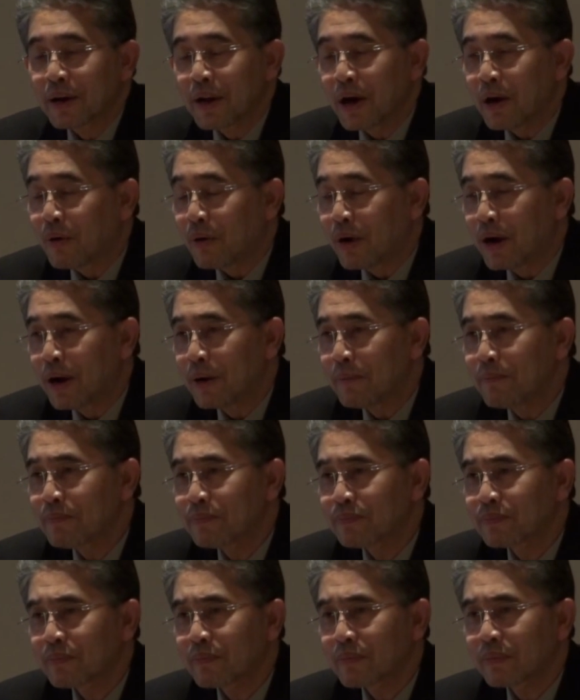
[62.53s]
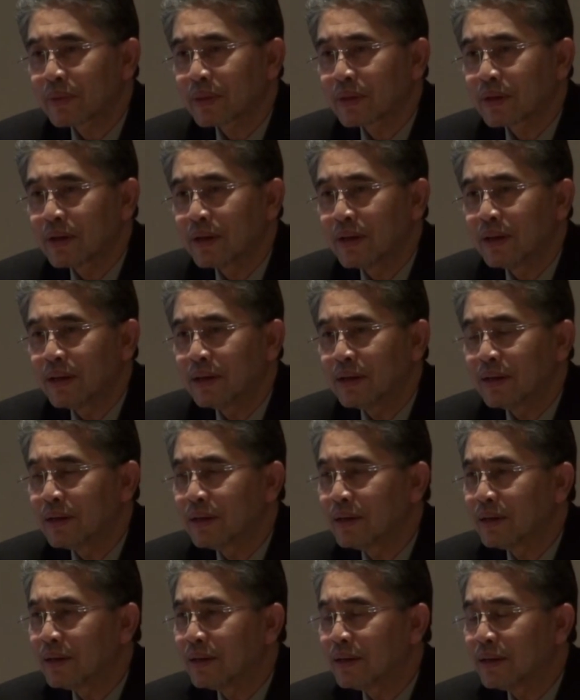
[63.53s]
Now,
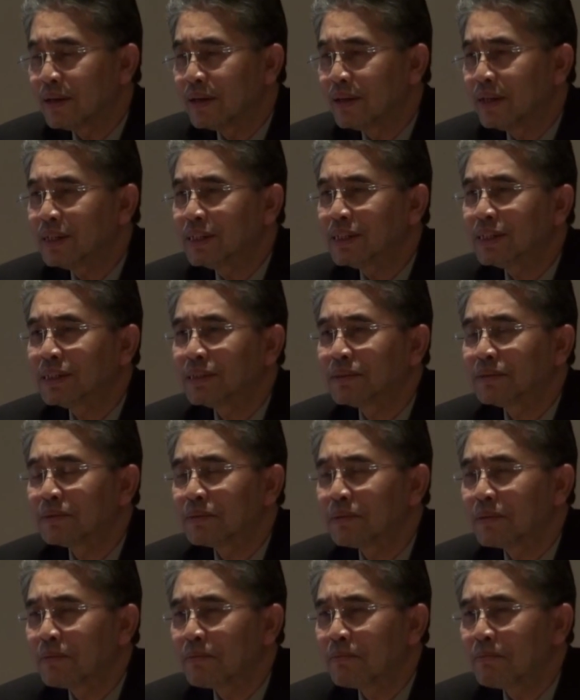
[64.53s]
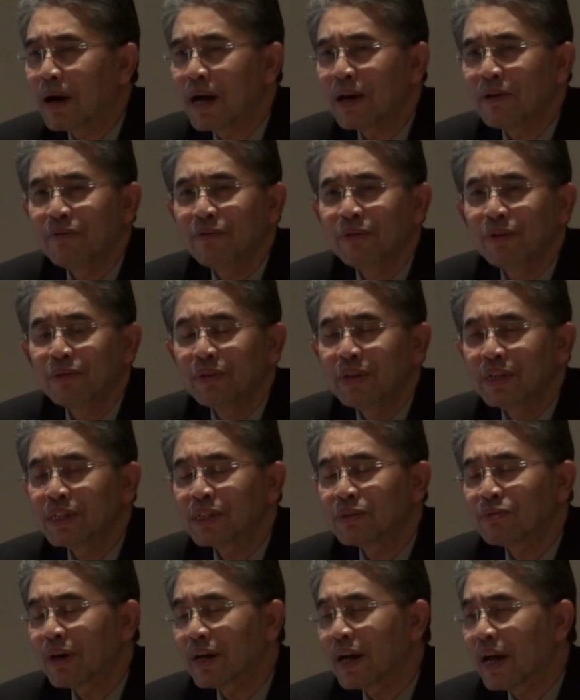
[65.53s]
this is my view.
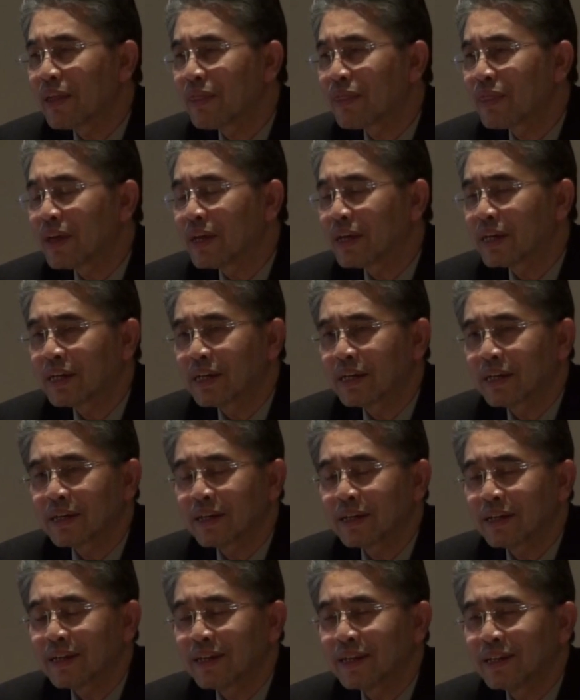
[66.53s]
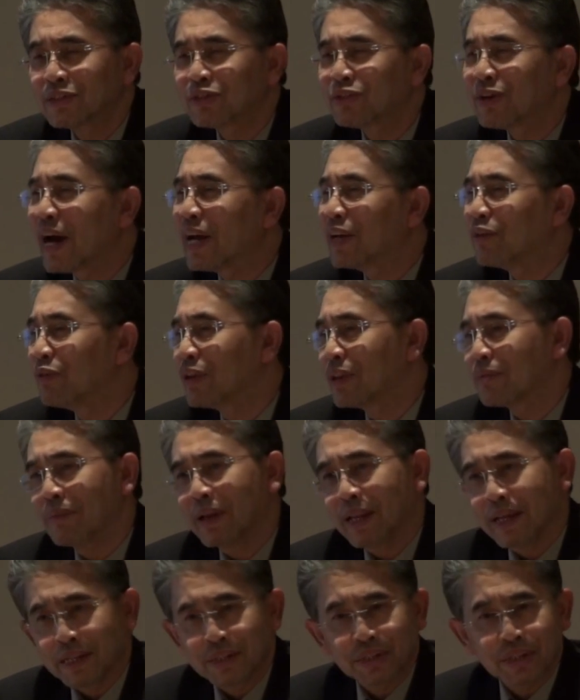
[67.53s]
This is what I think is right with
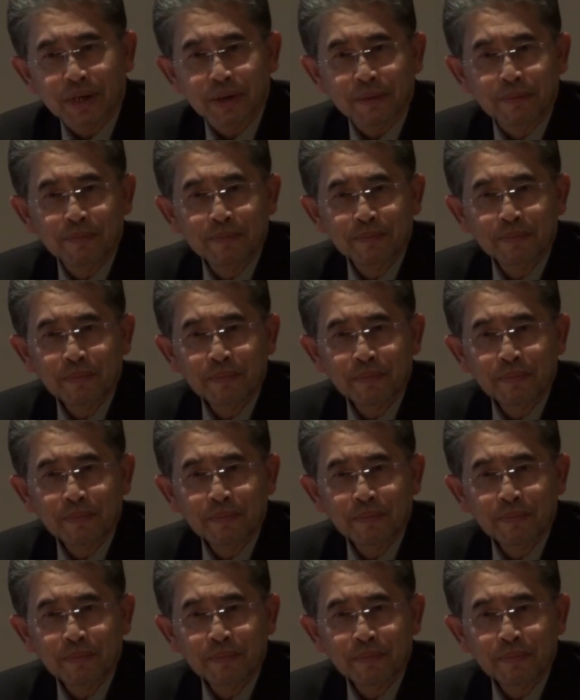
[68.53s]
Malaysia.